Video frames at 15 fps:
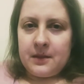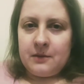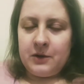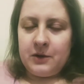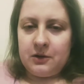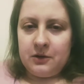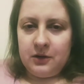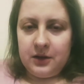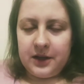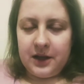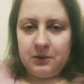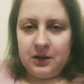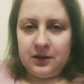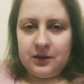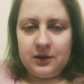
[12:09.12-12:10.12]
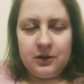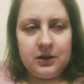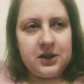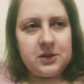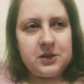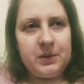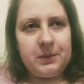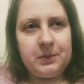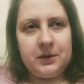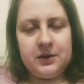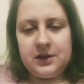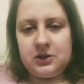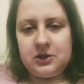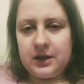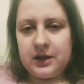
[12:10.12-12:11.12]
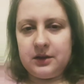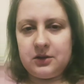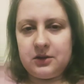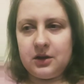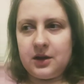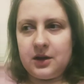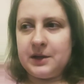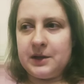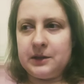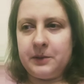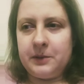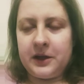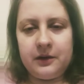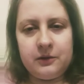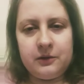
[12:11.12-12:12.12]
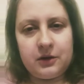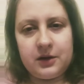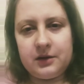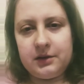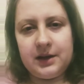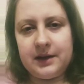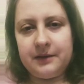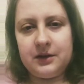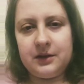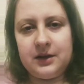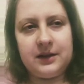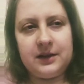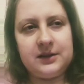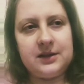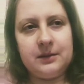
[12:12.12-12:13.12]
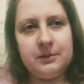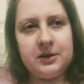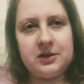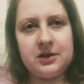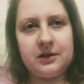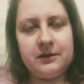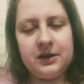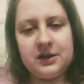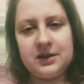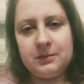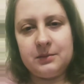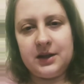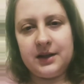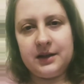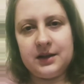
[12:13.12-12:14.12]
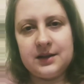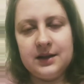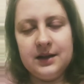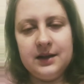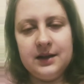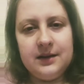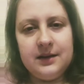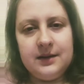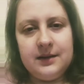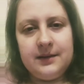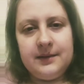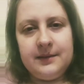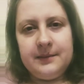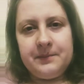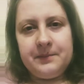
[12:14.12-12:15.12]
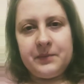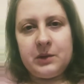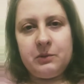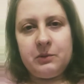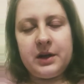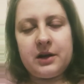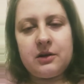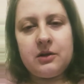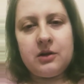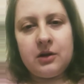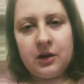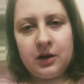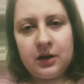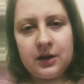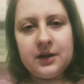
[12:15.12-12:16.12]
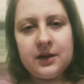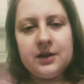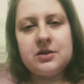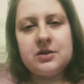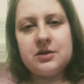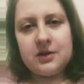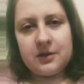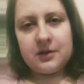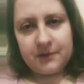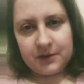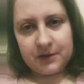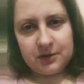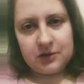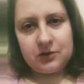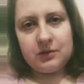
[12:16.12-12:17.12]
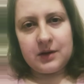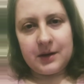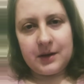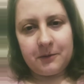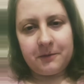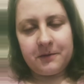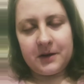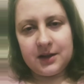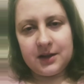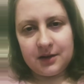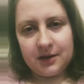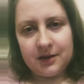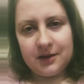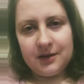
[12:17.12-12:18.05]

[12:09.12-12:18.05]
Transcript: We are all equal. All these people in these channels talking about pecking order in heaven and somebody serving somebody else. We are all servants to our Father